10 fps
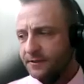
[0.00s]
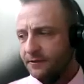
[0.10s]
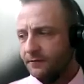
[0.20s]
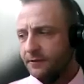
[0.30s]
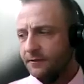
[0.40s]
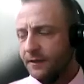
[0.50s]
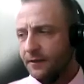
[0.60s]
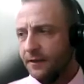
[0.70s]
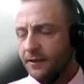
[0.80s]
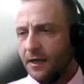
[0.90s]
So
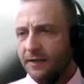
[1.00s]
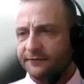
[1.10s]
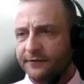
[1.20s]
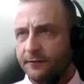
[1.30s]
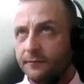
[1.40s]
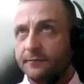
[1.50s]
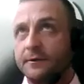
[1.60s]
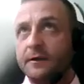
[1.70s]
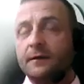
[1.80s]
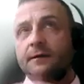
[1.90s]
a lot that
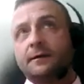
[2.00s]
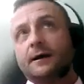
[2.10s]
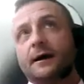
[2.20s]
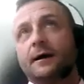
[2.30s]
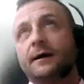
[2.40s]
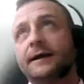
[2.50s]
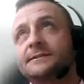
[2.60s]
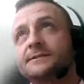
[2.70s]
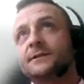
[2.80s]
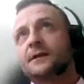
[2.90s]

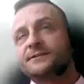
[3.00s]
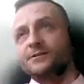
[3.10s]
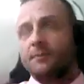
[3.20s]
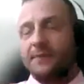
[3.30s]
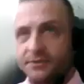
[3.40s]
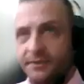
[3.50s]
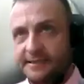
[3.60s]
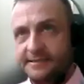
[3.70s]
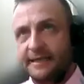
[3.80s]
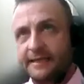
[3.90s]
it's not so much
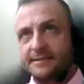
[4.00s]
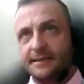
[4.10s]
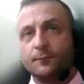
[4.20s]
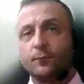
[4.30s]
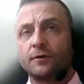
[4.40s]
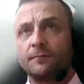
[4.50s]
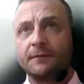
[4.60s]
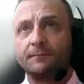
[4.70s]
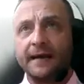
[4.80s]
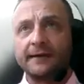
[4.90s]
these days anymore,
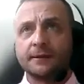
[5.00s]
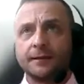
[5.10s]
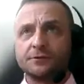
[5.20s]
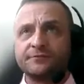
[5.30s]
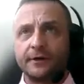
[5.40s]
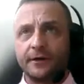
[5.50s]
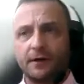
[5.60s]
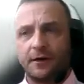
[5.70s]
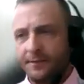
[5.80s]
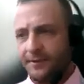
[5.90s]
but back then it was very
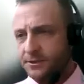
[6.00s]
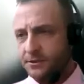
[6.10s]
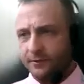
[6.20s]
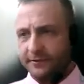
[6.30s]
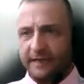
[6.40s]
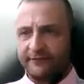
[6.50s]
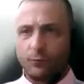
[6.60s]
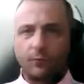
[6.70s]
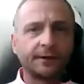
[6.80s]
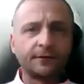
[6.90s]
common that you would have
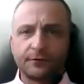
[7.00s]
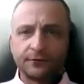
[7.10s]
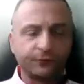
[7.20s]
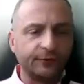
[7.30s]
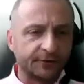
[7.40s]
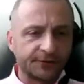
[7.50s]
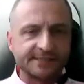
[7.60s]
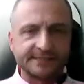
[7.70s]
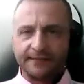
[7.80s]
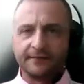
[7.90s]
a 1 or a 2 year
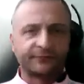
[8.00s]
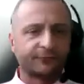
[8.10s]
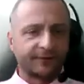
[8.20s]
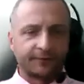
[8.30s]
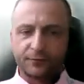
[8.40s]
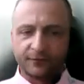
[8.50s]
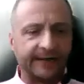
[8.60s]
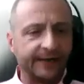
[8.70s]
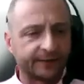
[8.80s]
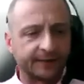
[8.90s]
stint with a
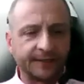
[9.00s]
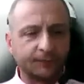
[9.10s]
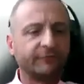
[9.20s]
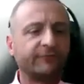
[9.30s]
provider and then